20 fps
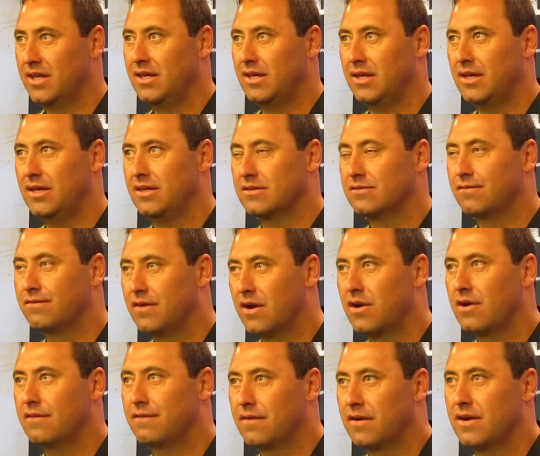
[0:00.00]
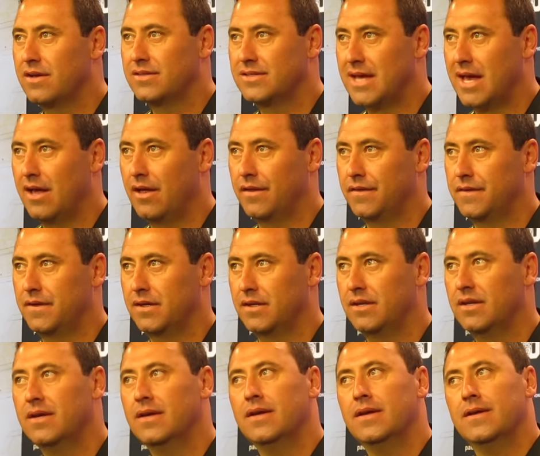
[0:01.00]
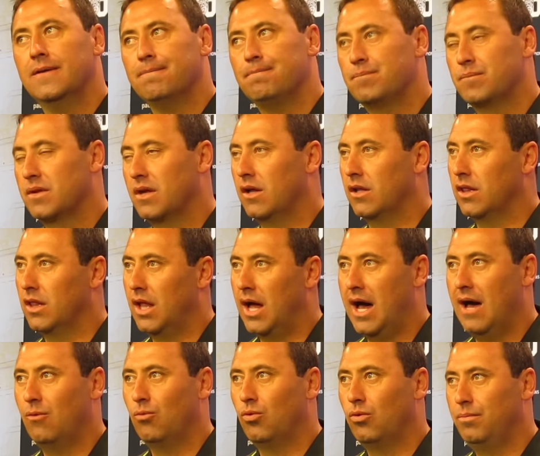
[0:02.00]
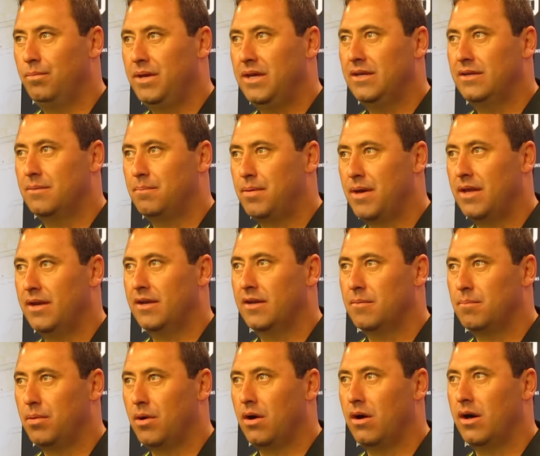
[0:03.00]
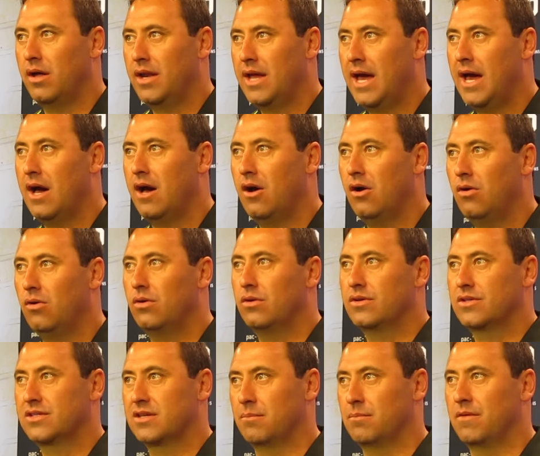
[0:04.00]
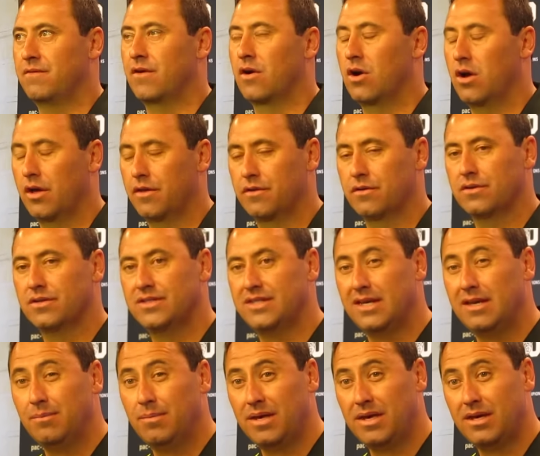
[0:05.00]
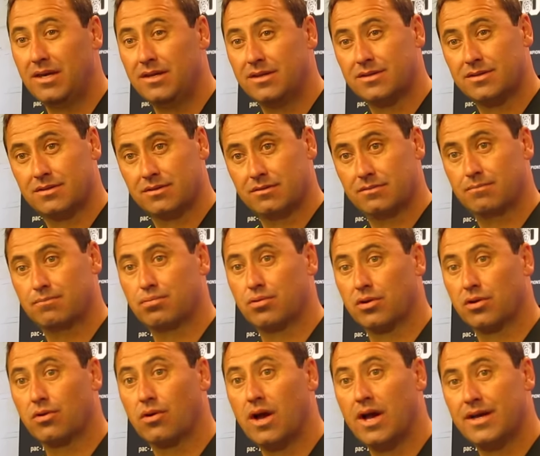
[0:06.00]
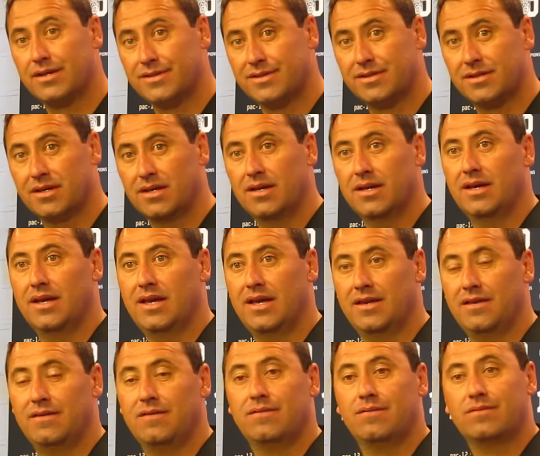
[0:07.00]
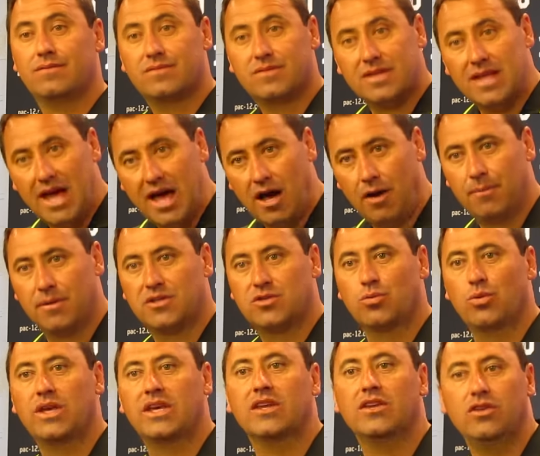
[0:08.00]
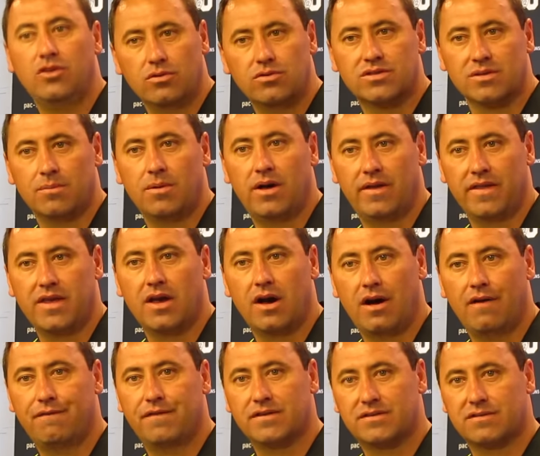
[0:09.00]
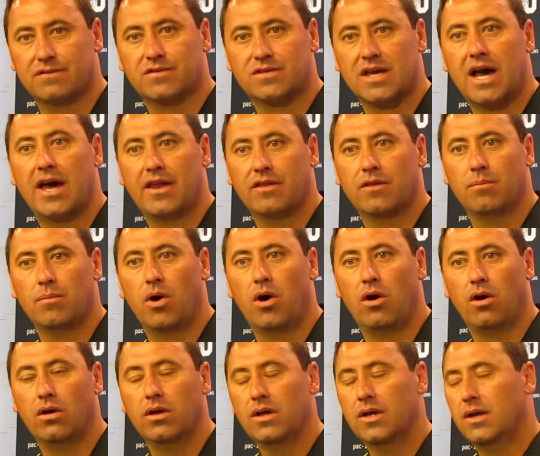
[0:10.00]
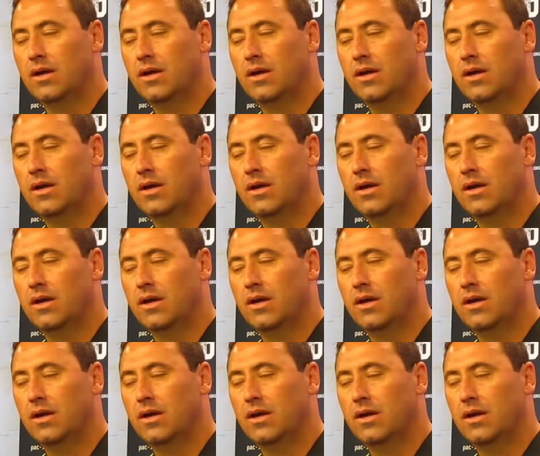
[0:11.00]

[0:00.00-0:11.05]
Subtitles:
He's very, very talented. A lot will be dependent upon how some of our other DBs progress and how much we can use them on the offensive side of the ball.